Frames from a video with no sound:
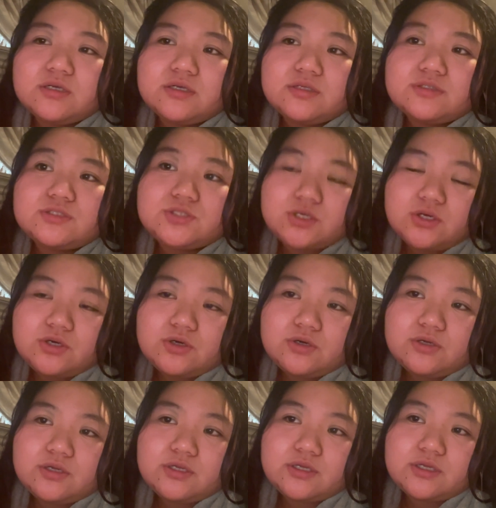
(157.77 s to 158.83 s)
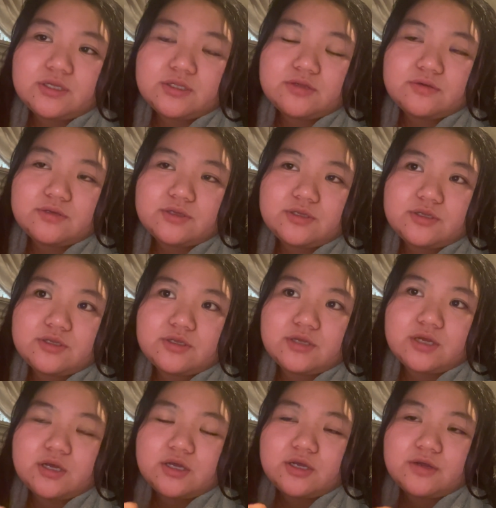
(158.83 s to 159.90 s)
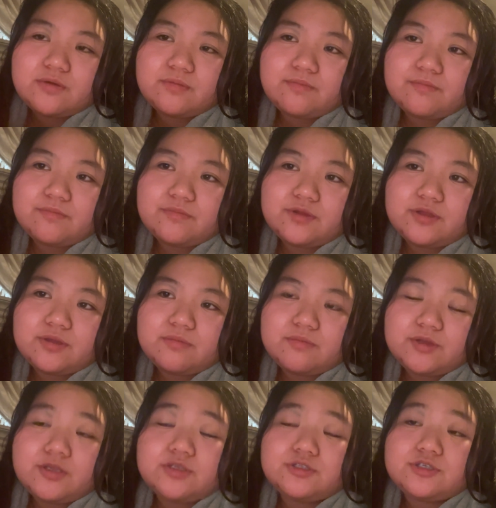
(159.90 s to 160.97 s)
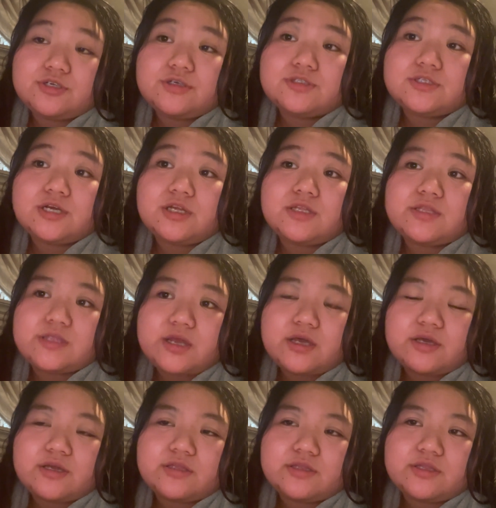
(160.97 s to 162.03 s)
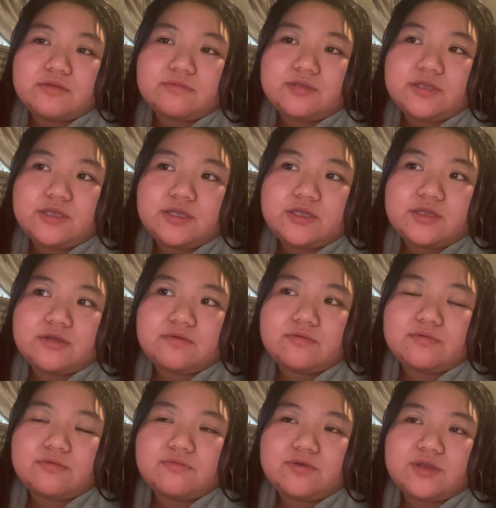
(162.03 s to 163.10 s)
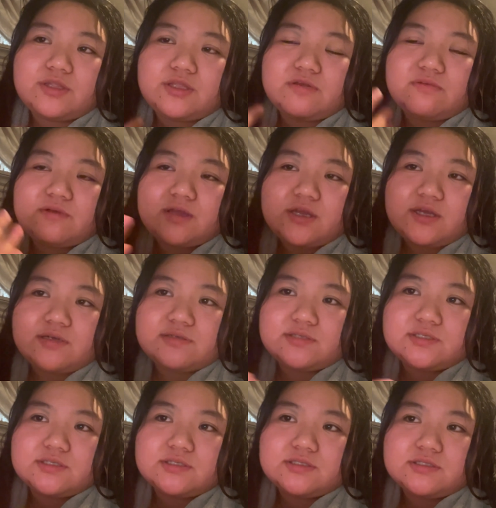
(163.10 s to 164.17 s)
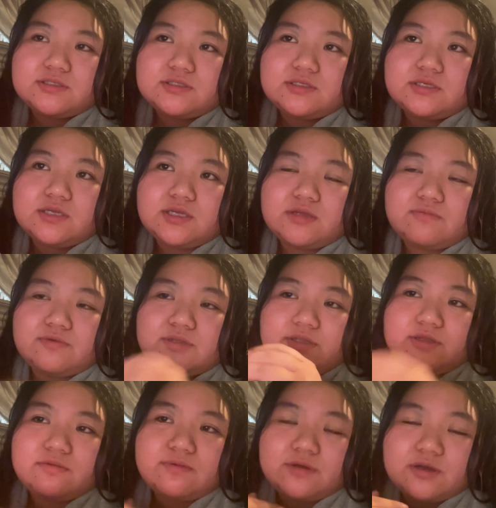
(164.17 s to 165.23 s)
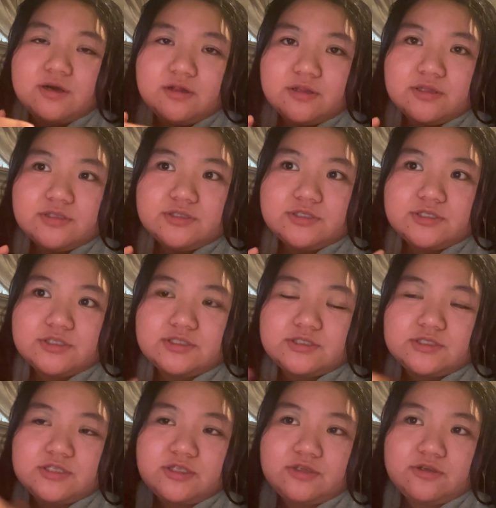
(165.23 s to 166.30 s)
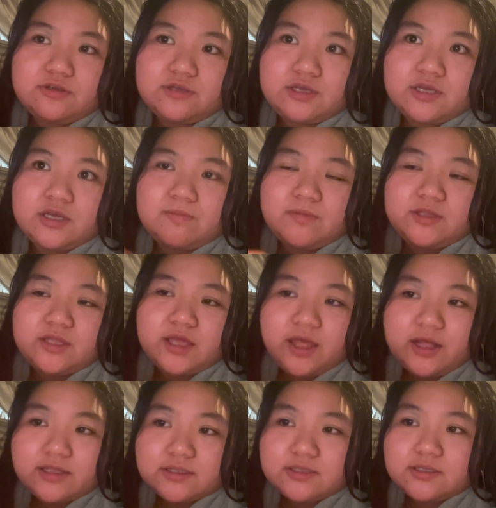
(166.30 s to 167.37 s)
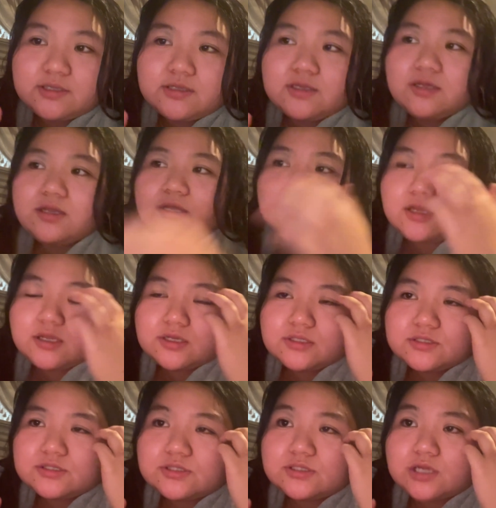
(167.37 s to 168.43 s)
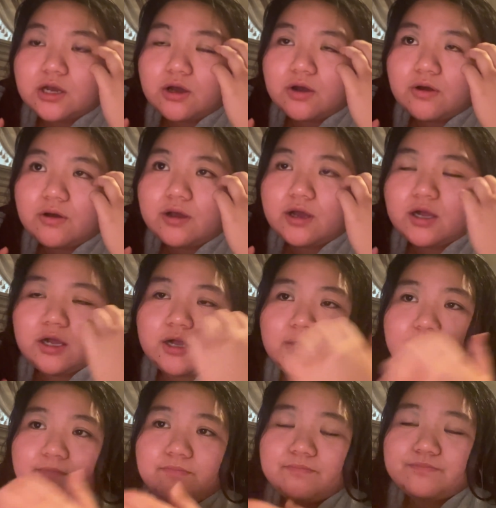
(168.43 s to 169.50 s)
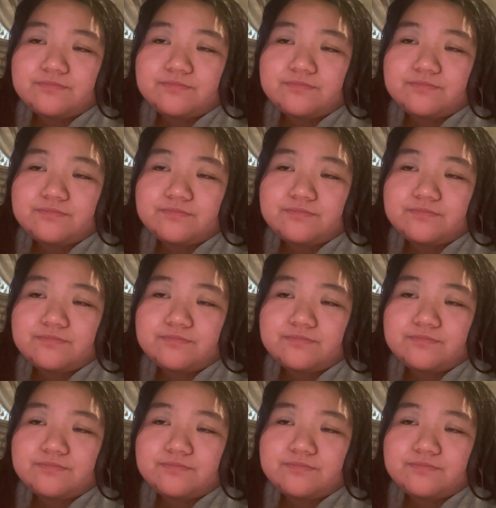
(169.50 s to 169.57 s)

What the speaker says: So anyway, me and Charles are not gonna live together. We're in different houses and we're in different college. He's in ELA, I'm in ACT. So the